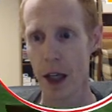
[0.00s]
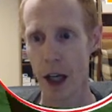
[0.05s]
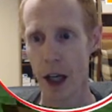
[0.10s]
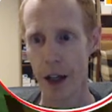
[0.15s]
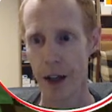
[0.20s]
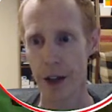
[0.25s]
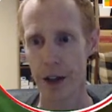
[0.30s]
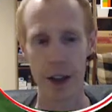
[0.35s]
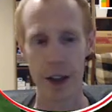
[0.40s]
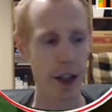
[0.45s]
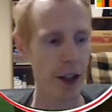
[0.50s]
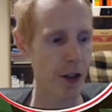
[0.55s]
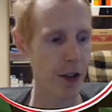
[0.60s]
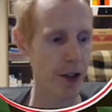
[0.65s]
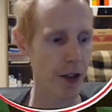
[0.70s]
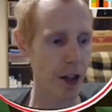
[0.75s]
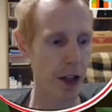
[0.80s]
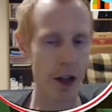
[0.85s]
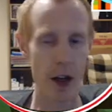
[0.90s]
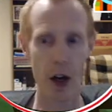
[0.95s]
There
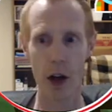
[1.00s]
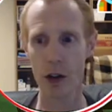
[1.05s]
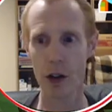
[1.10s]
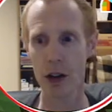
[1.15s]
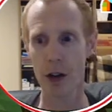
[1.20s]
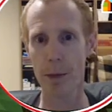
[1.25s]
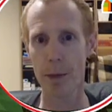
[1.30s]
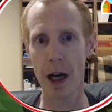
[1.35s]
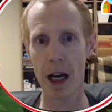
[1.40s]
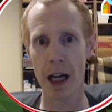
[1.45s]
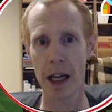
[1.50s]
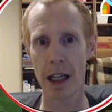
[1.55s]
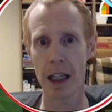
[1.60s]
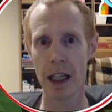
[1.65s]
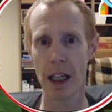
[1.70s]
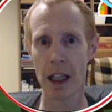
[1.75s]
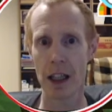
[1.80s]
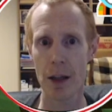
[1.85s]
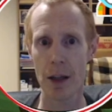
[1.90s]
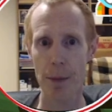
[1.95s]
is an ultimine
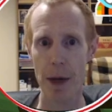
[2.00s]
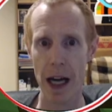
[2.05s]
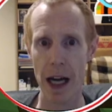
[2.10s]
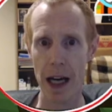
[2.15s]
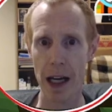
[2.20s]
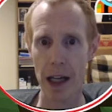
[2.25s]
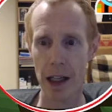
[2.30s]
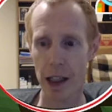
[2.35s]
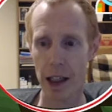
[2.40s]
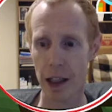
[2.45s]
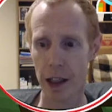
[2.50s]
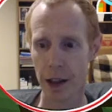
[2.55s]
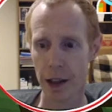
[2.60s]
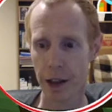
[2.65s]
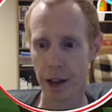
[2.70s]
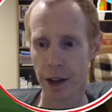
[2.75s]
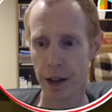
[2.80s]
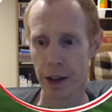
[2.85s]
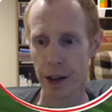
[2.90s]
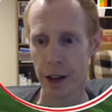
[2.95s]
in the pack.
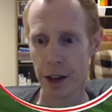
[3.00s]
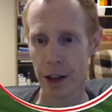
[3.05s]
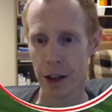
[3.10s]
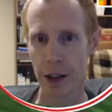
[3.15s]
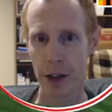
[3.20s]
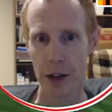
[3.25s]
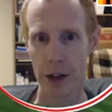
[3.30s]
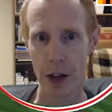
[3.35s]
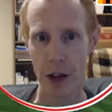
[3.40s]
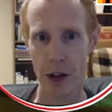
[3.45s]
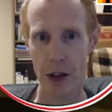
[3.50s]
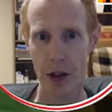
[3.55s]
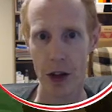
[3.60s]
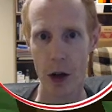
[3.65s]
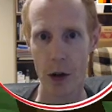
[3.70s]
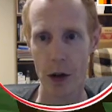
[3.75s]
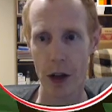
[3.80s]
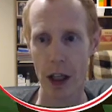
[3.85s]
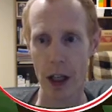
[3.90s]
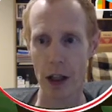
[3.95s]
Just
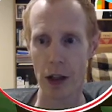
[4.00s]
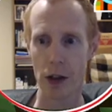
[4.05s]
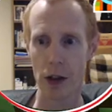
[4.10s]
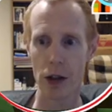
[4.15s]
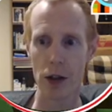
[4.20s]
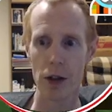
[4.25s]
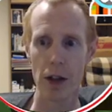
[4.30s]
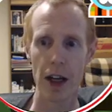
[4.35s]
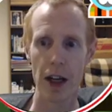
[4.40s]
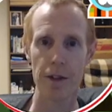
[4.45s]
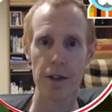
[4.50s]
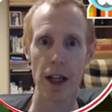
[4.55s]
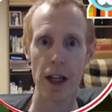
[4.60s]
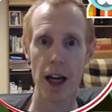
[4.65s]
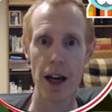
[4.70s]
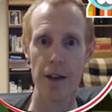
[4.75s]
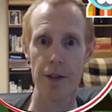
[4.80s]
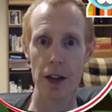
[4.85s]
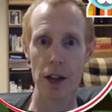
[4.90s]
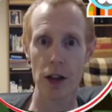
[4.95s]
note that you do have to
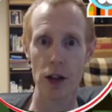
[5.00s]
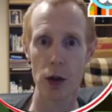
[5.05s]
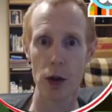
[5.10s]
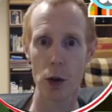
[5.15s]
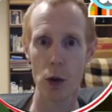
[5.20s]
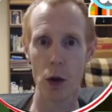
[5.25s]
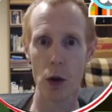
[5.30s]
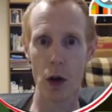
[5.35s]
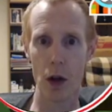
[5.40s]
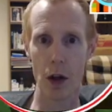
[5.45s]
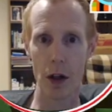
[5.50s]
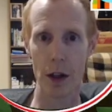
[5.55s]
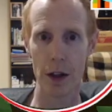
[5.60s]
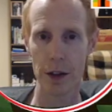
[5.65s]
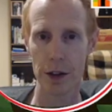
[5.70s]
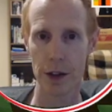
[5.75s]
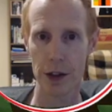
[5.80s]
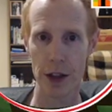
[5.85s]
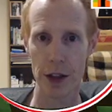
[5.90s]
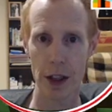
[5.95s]
have a
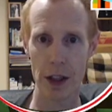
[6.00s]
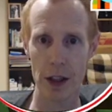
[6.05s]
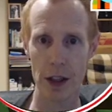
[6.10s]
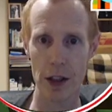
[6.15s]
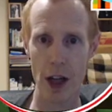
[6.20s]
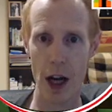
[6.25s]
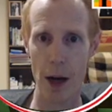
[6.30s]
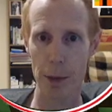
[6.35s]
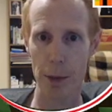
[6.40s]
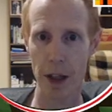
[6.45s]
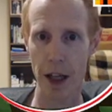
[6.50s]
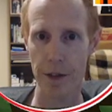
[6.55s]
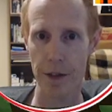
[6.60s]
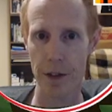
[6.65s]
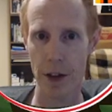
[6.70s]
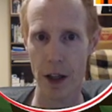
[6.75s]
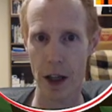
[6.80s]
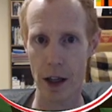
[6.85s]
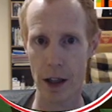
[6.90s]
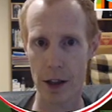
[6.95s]
tool. See in the top
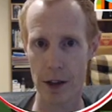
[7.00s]
left there it